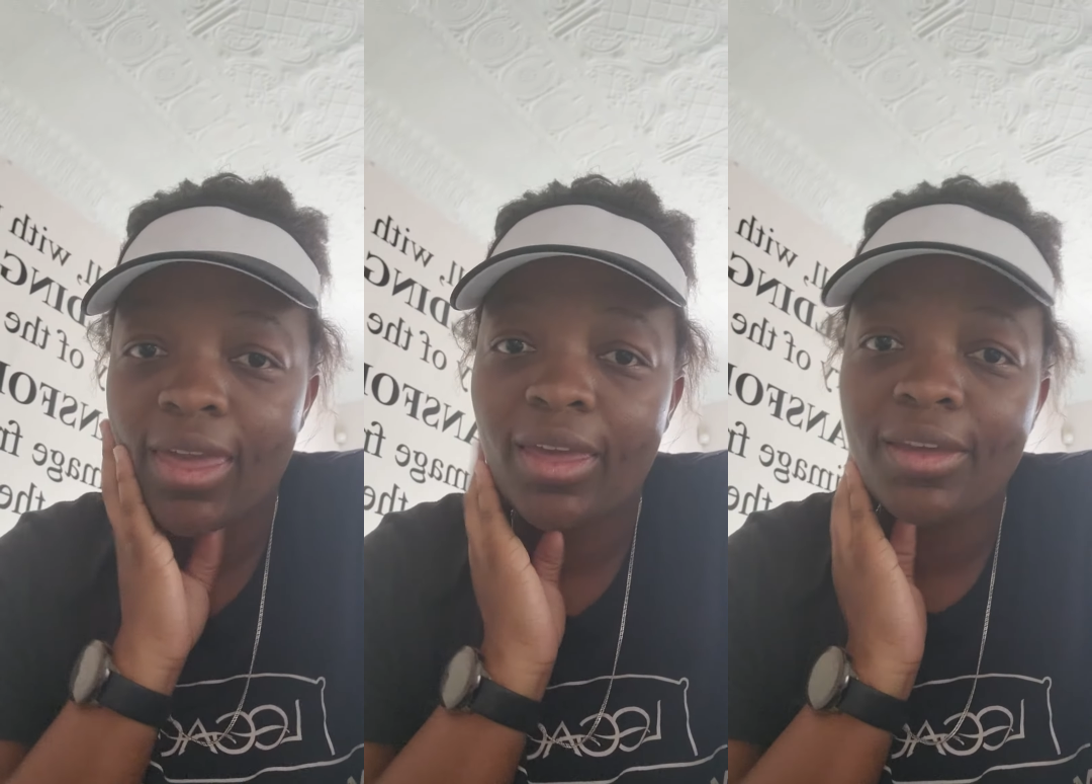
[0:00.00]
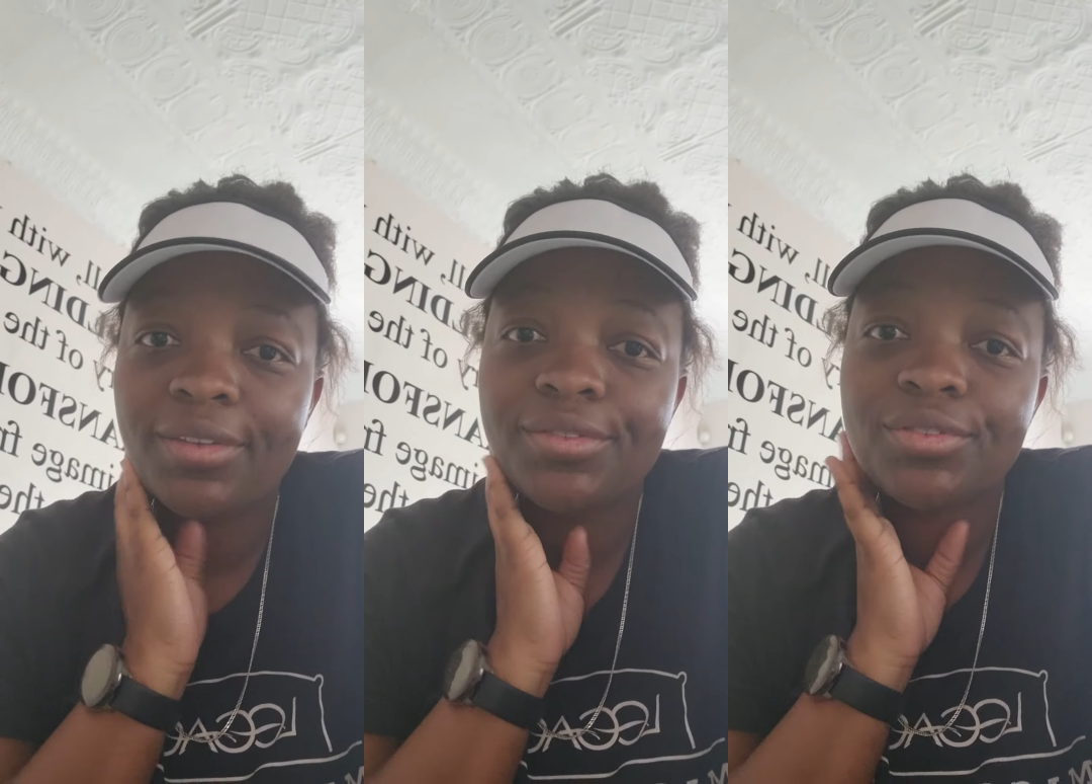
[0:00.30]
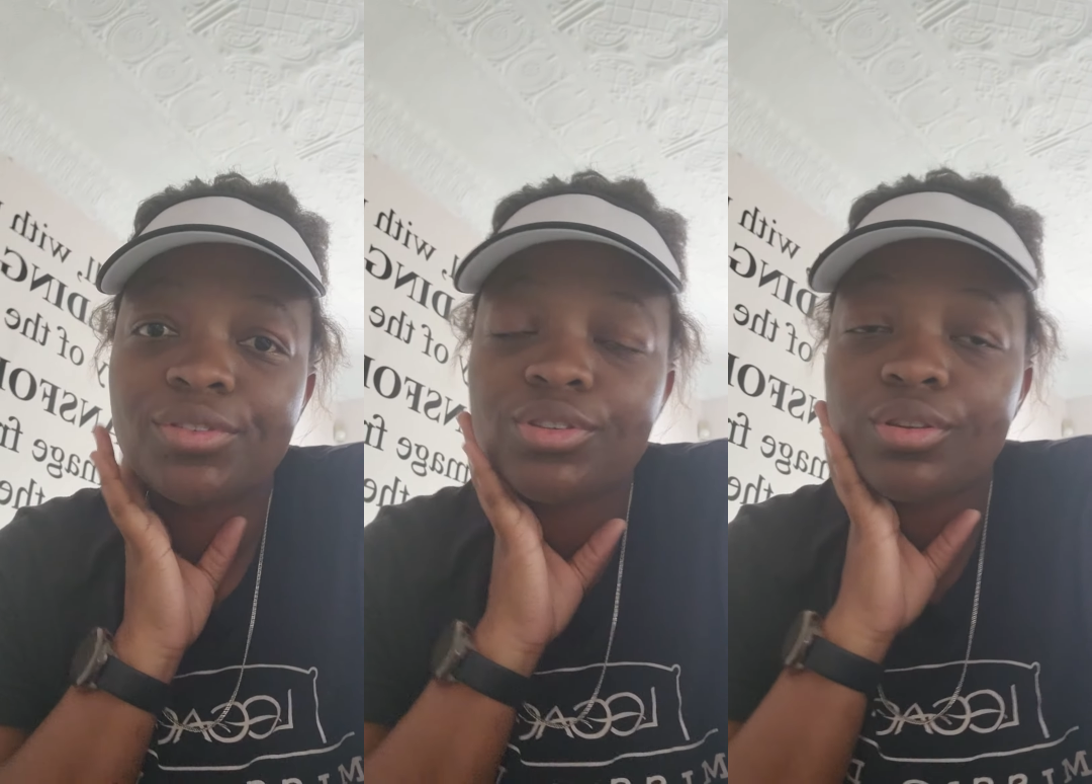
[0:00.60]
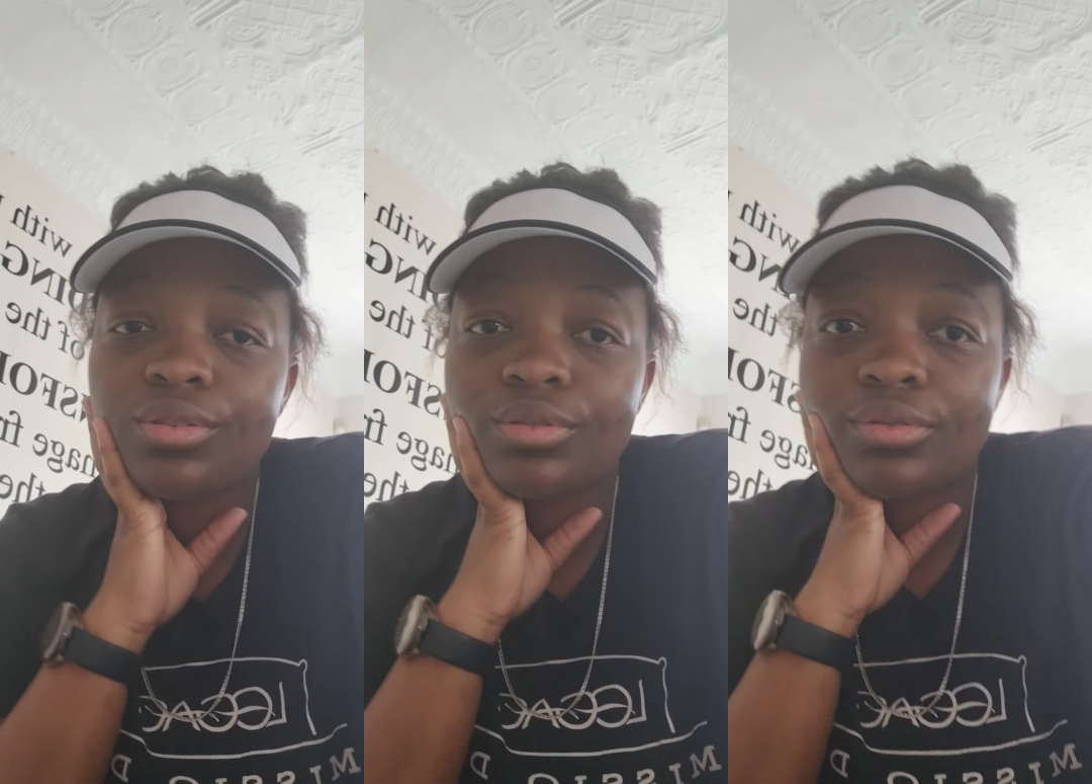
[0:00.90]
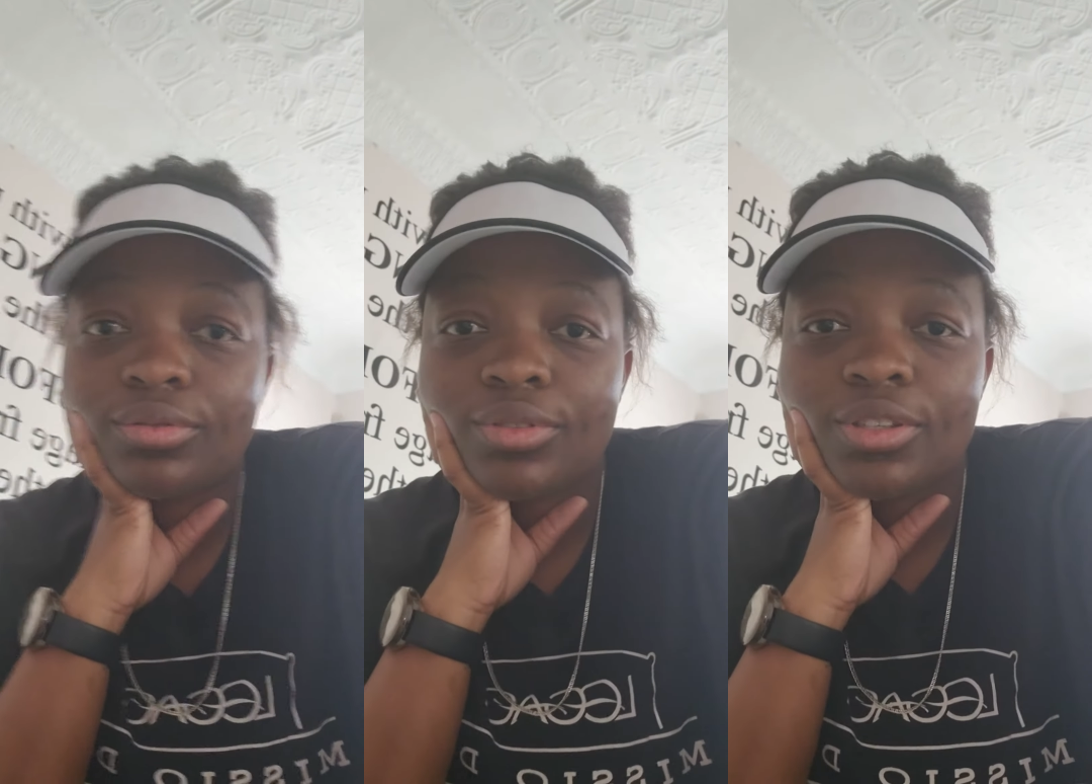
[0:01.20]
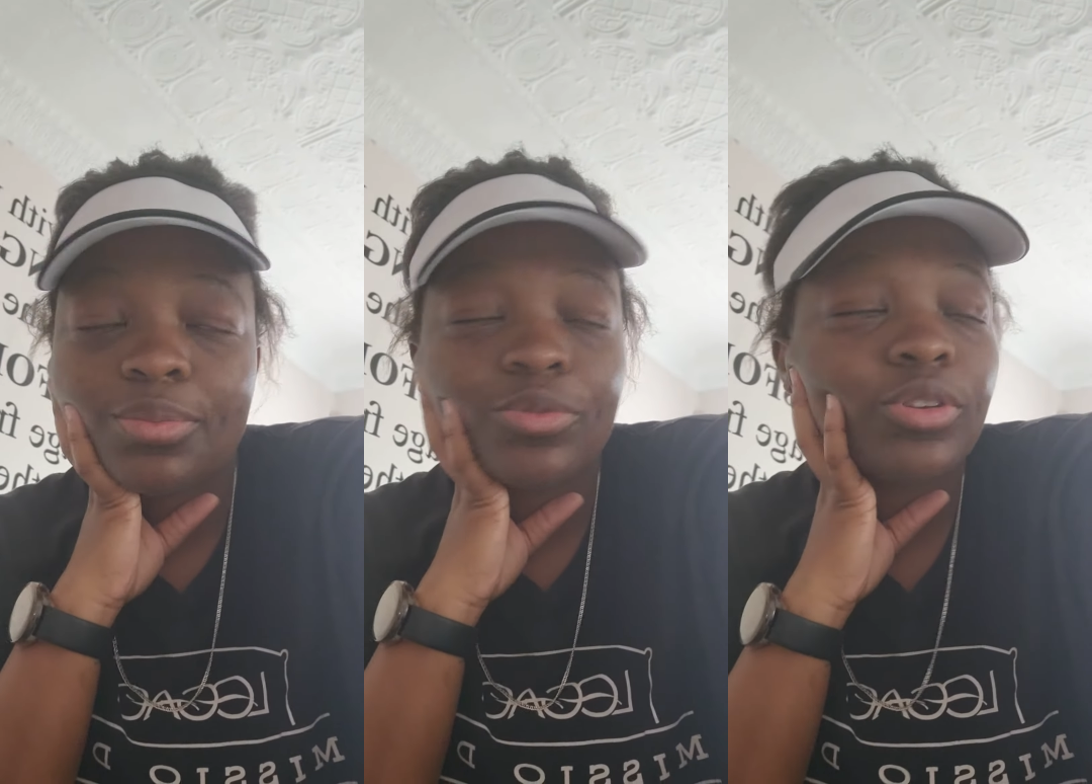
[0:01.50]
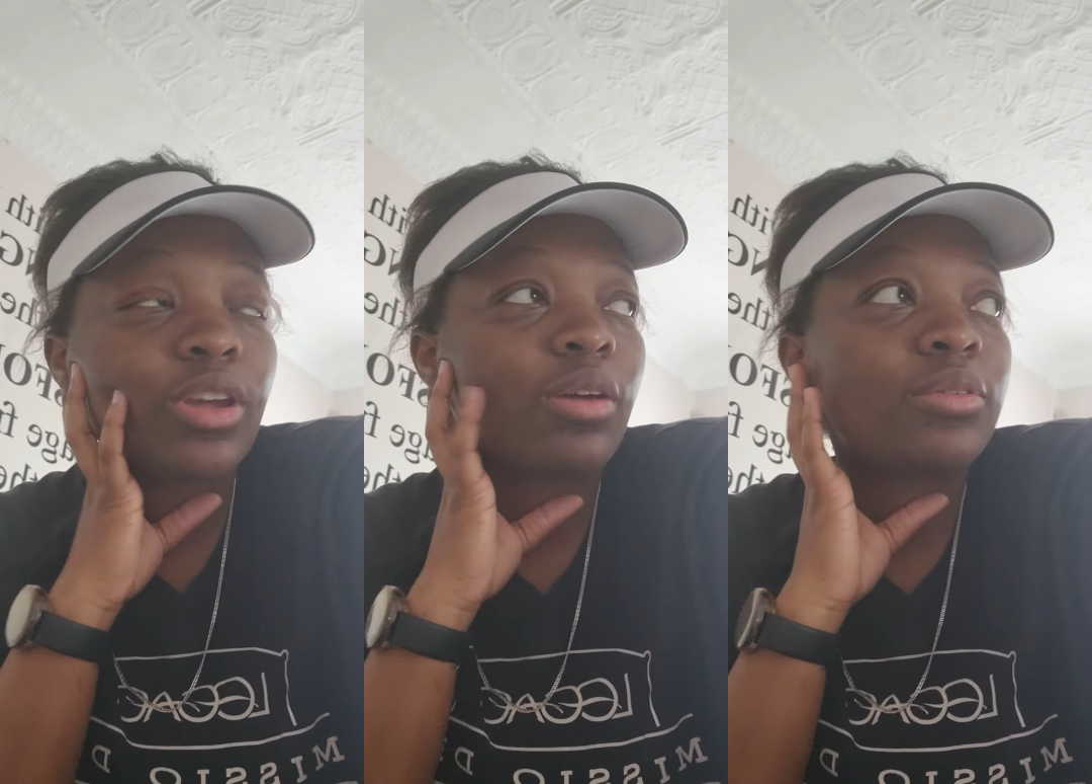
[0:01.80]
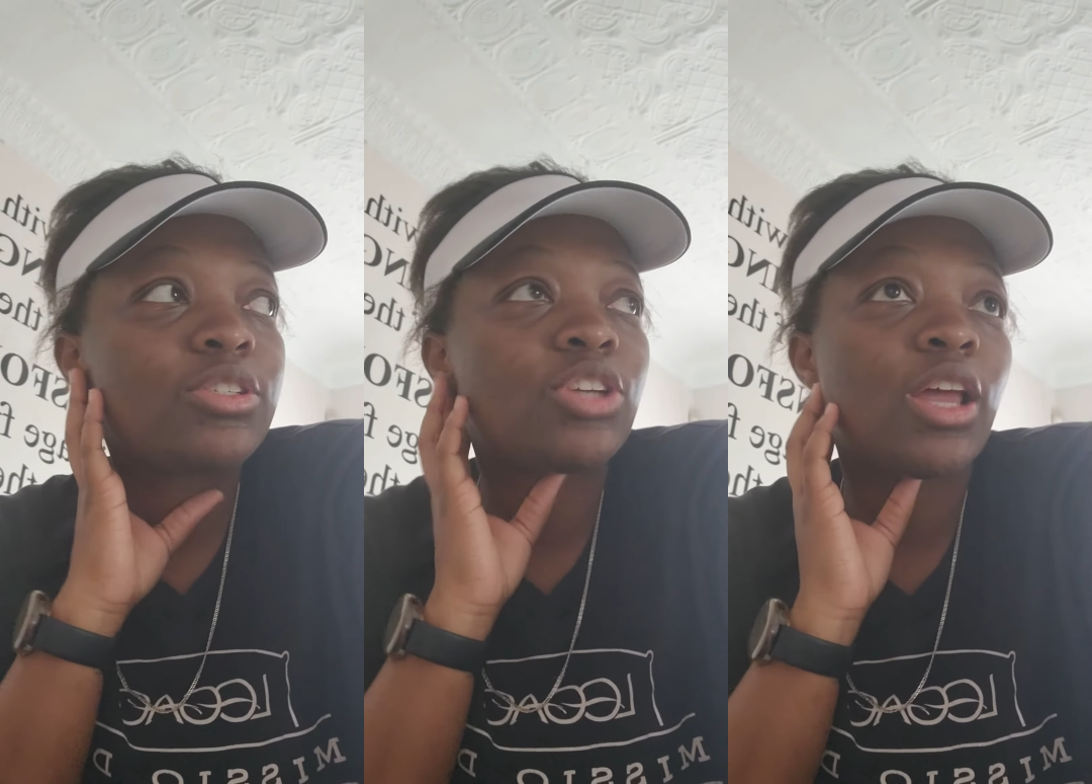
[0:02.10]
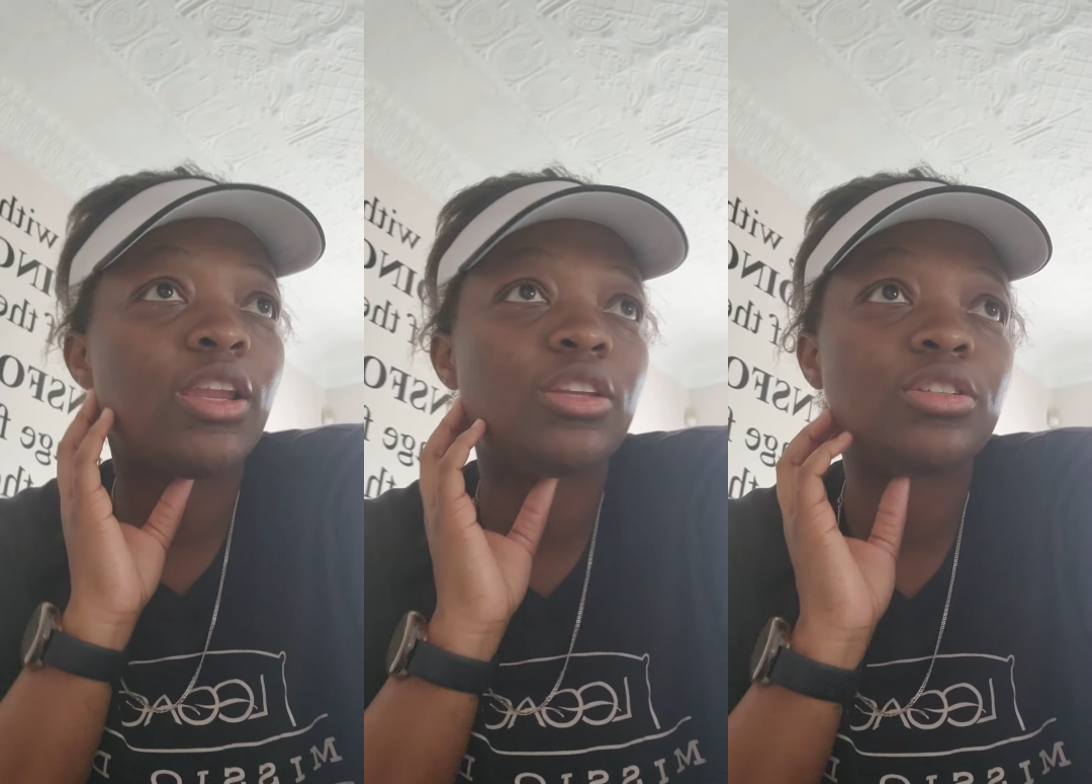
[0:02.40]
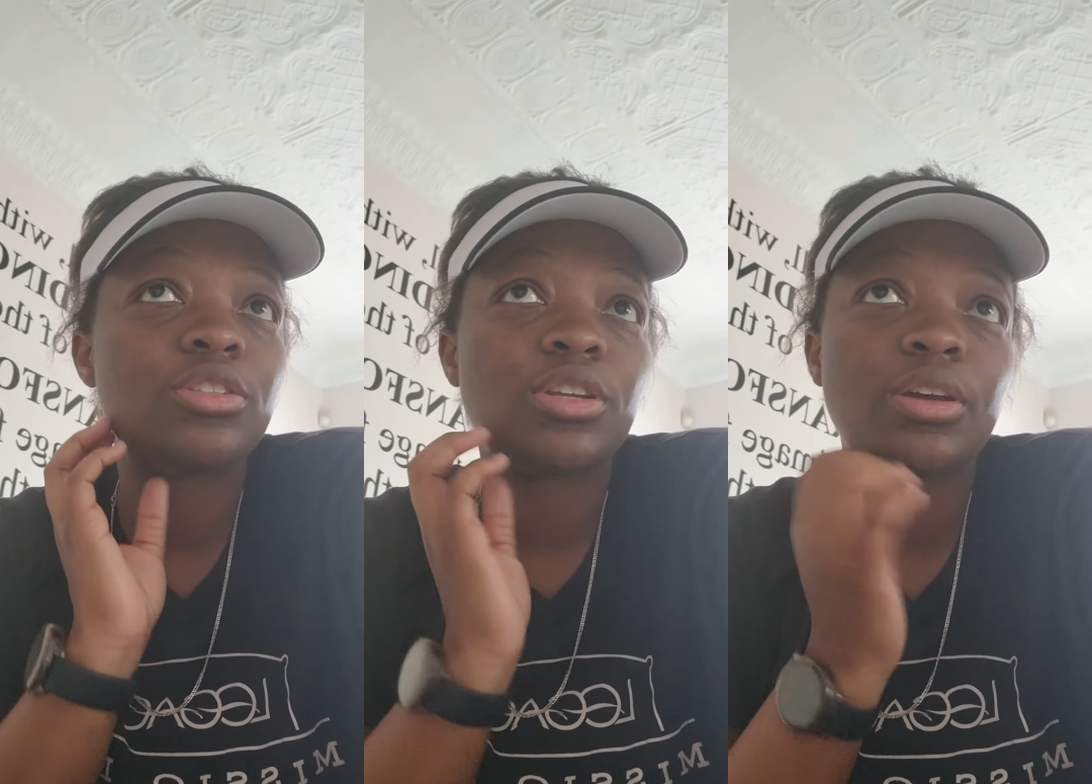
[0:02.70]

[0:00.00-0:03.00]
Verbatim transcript: Hey, so this morning I was challenged.